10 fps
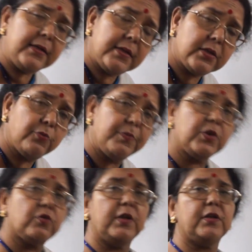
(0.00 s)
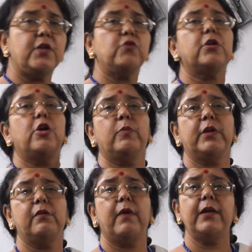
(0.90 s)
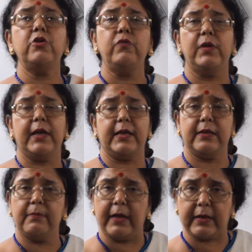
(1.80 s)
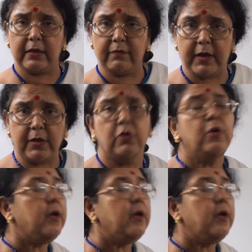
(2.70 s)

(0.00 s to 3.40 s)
this rupees 20 to the nominal value, you will get the market value.